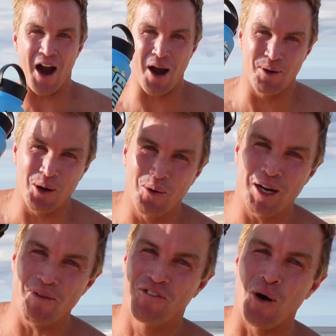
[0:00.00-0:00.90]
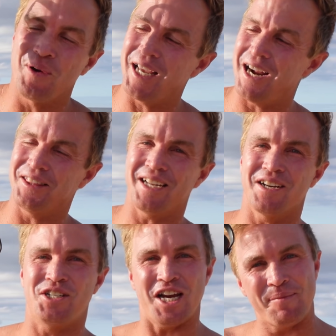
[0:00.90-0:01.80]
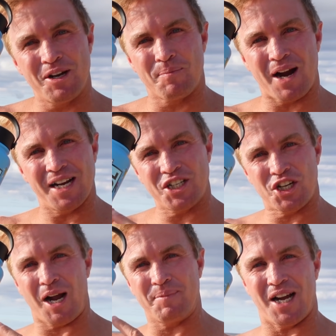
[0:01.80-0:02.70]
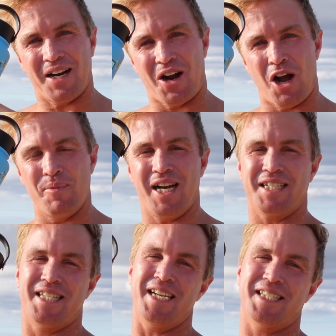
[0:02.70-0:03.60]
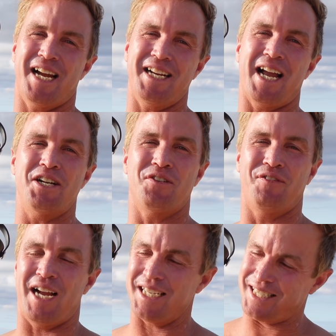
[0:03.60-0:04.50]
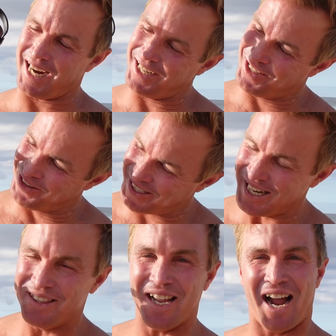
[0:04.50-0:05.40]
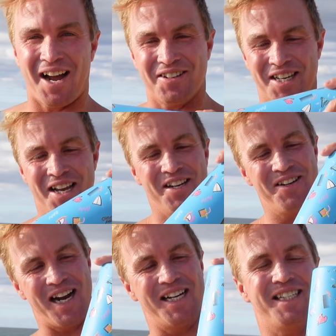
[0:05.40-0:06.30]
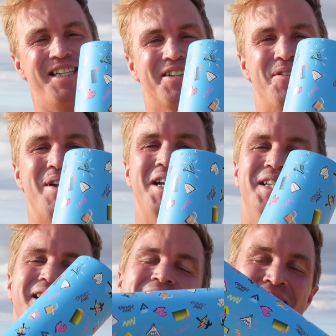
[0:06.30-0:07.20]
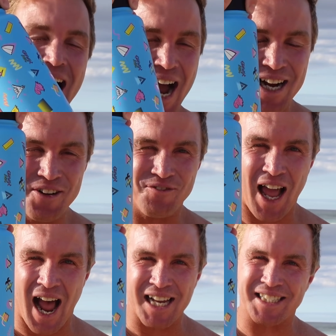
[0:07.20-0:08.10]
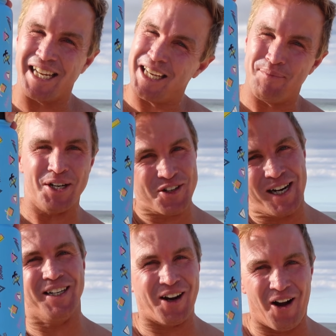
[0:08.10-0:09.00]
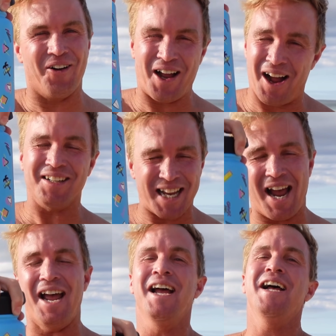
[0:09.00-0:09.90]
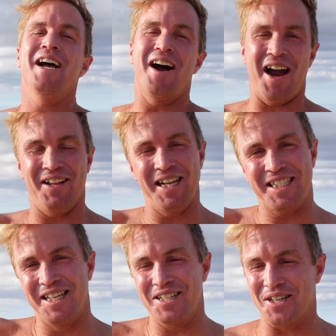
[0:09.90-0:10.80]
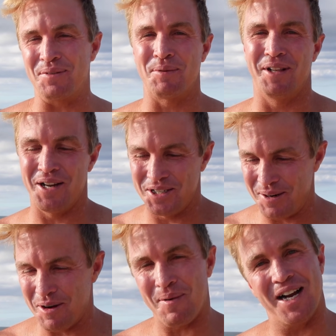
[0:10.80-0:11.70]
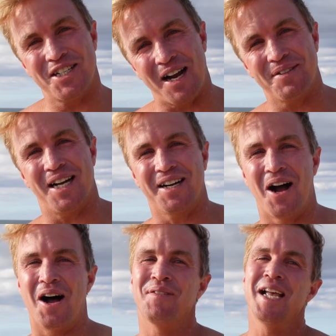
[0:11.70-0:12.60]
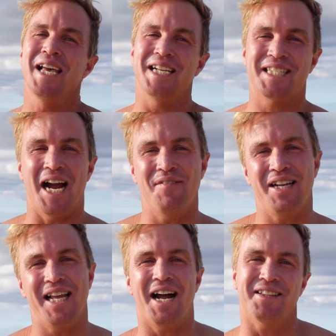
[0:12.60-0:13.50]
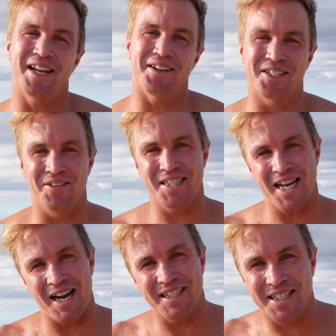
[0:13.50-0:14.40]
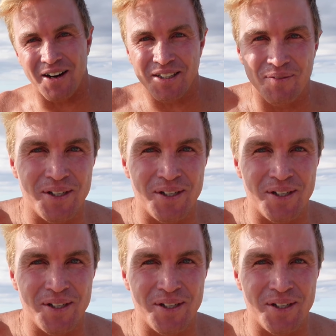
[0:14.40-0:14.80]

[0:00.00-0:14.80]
All right, real quick, before we get out there, jamieobrienshop.com. We got Stay Psyched, Hydro Flask, Psych Juice in the house. You guys, these are amazing. Hydro Flask, keep your drink cold all day. All right, links in the description below, jamieobrienshop.com. It is time to get out there, so it's time to start the